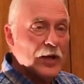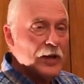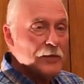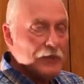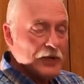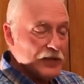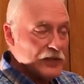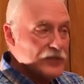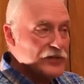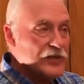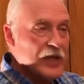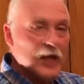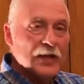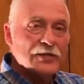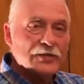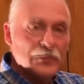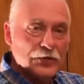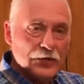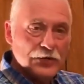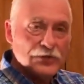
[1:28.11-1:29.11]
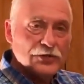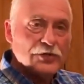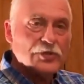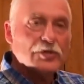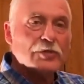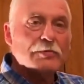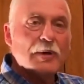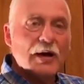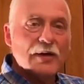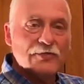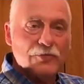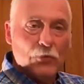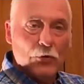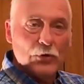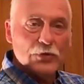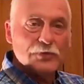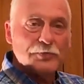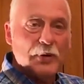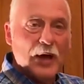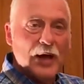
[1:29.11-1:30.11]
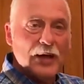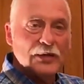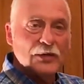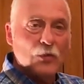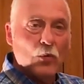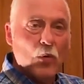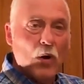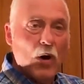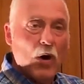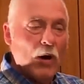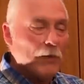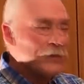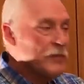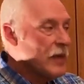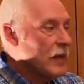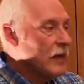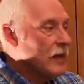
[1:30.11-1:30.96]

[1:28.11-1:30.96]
but in this case there is 2x4s behind the wall.